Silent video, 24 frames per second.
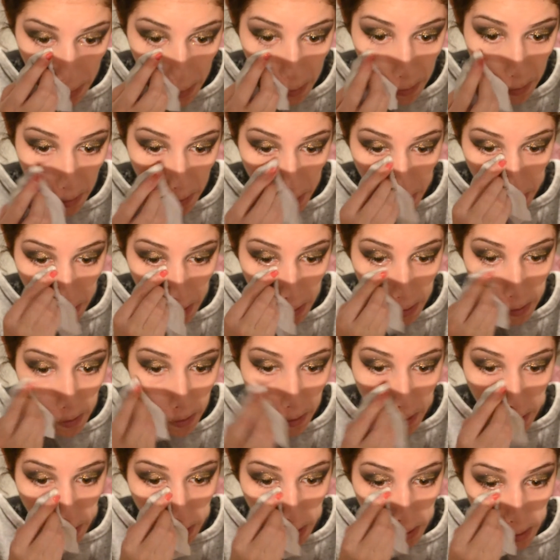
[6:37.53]

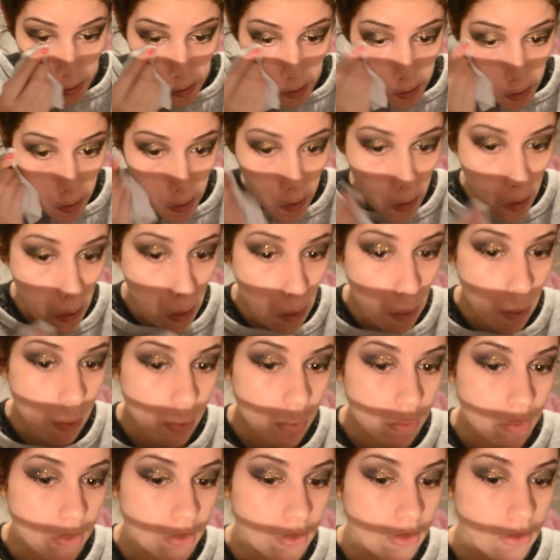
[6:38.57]
because if they get
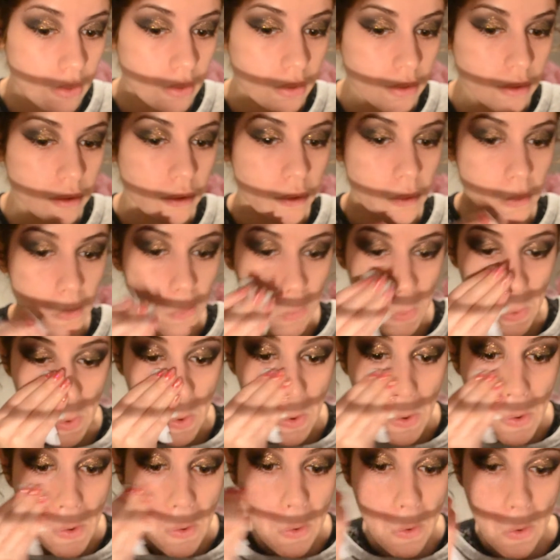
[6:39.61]
into my base
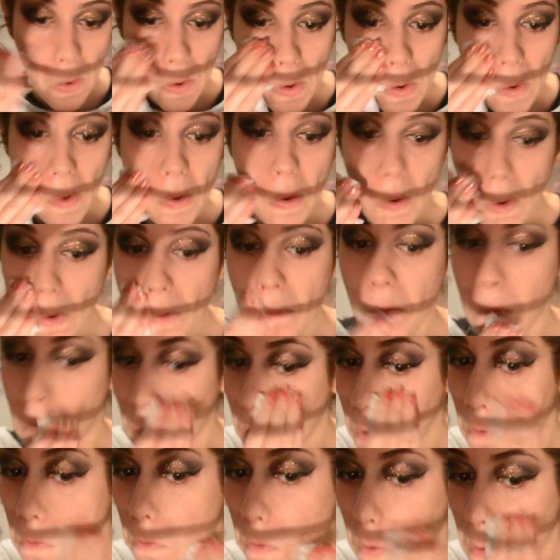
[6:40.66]
then there's no getting
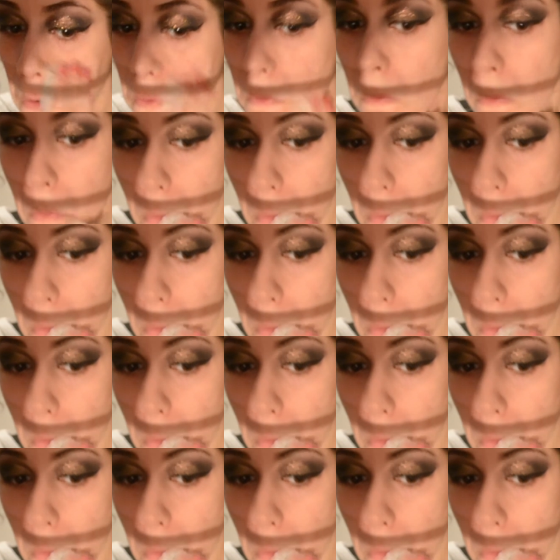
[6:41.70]
rid of that.